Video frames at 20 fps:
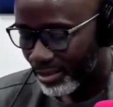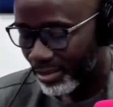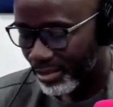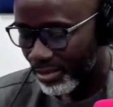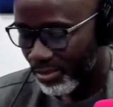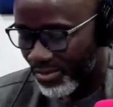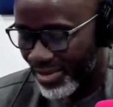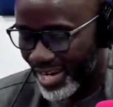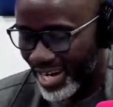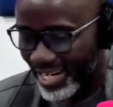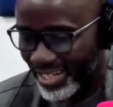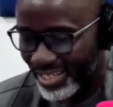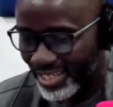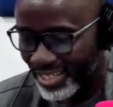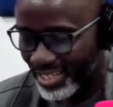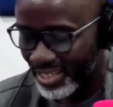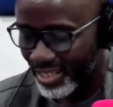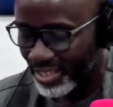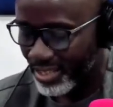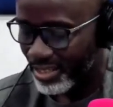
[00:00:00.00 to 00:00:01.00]

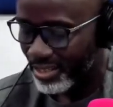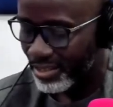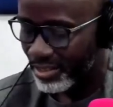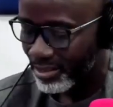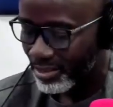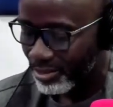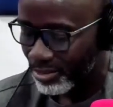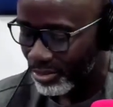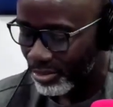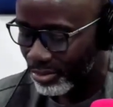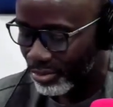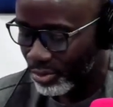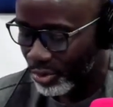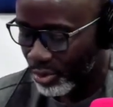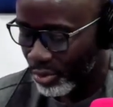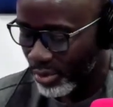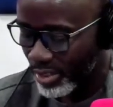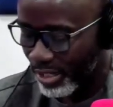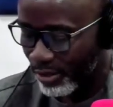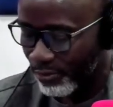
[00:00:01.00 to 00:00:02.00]
reality.
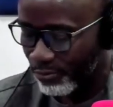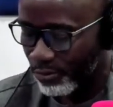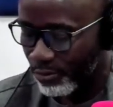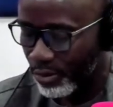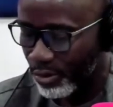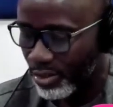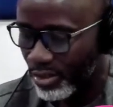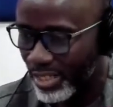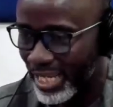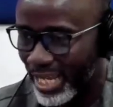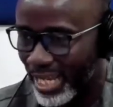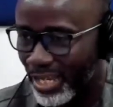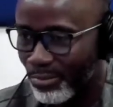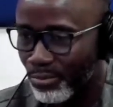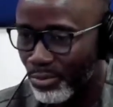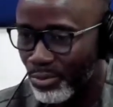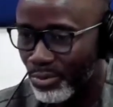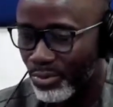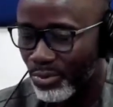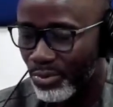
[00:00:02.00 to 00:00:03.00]
So therefore, they are
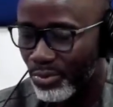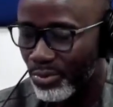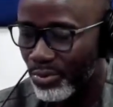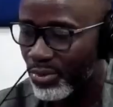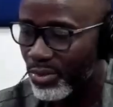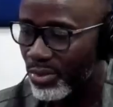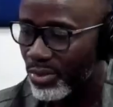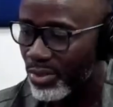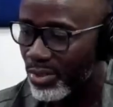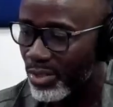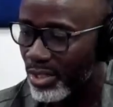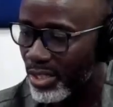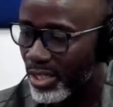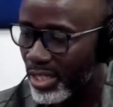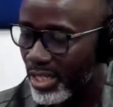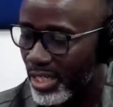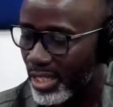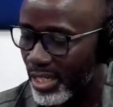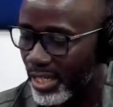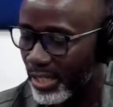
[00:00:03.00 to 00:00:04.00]
able to
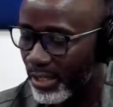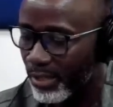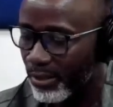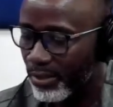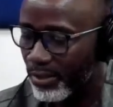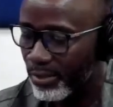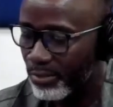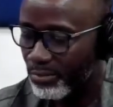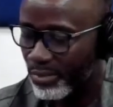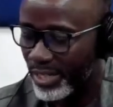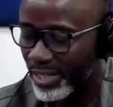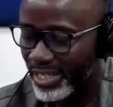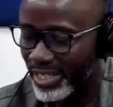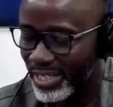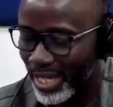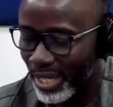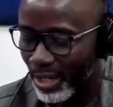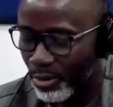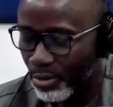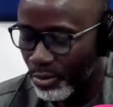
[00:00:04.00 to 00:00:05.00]
bring
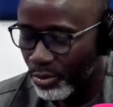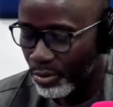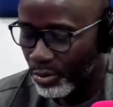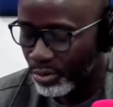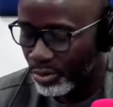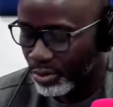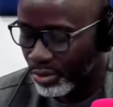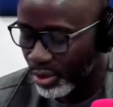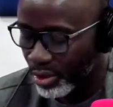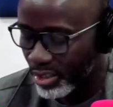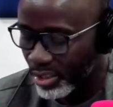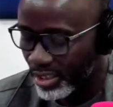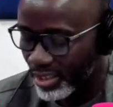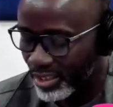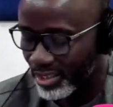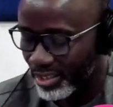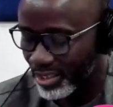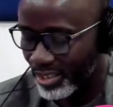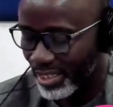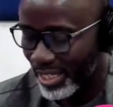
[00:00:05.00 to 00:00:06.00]
their own
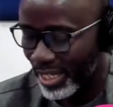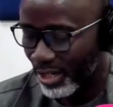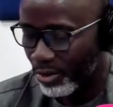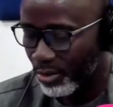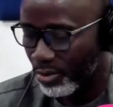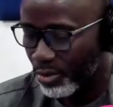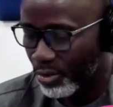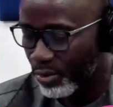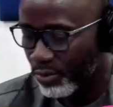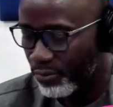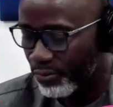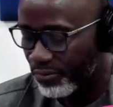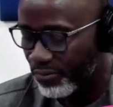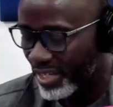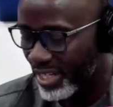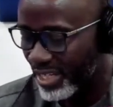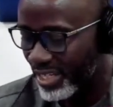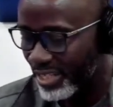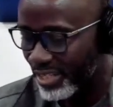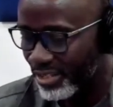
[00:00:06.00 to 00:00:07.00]
knowledge, their own
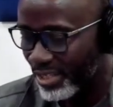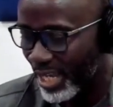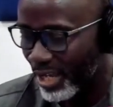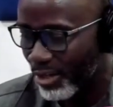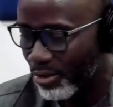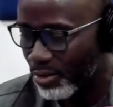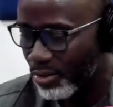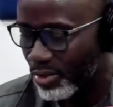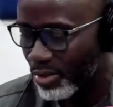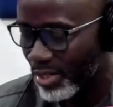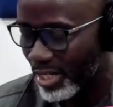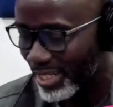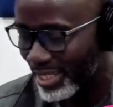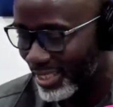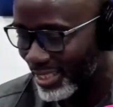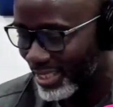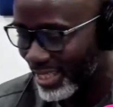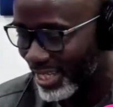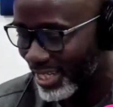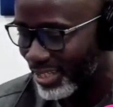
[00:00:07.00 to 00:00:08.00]
feeling, their own
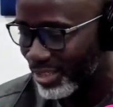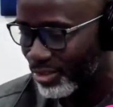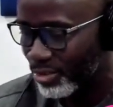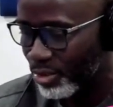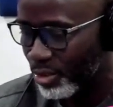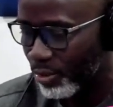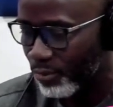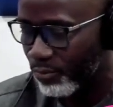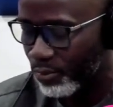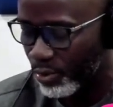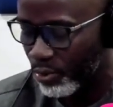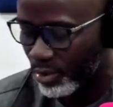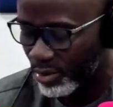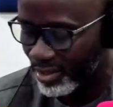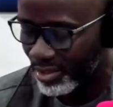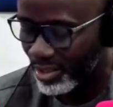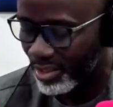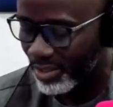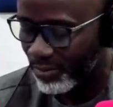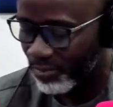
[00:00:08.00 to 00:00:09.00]
understanding of
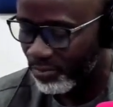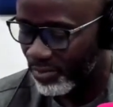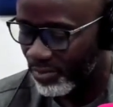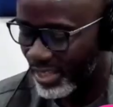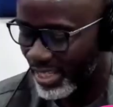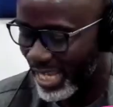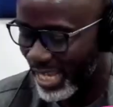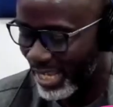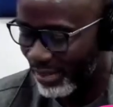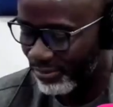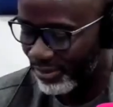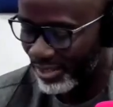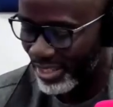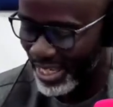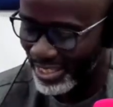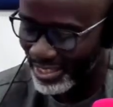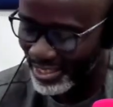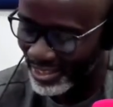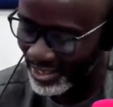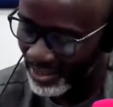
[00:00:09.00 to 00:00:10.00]
what they have
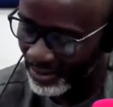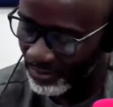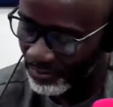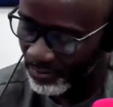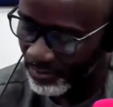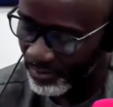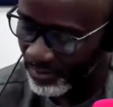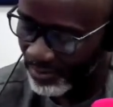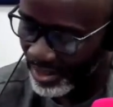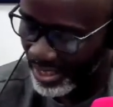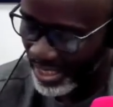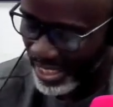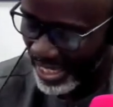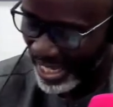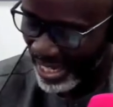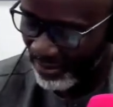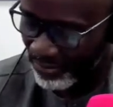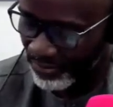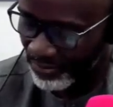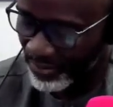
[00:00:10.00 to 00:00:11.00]
touched, they
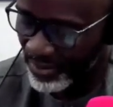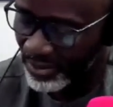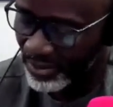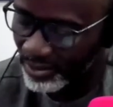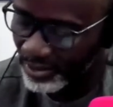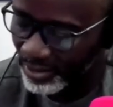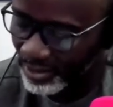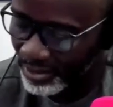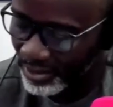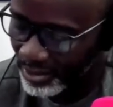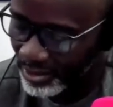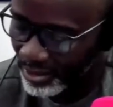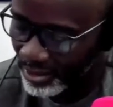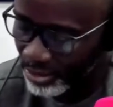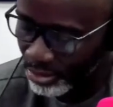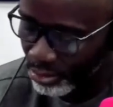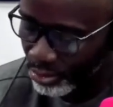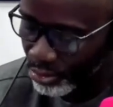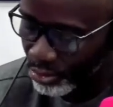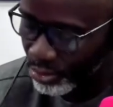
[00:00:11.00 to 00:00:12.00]
have felt
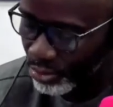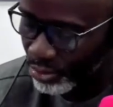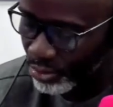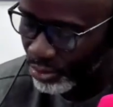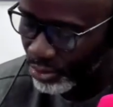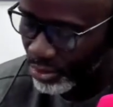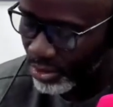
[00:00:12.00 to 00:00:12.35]
into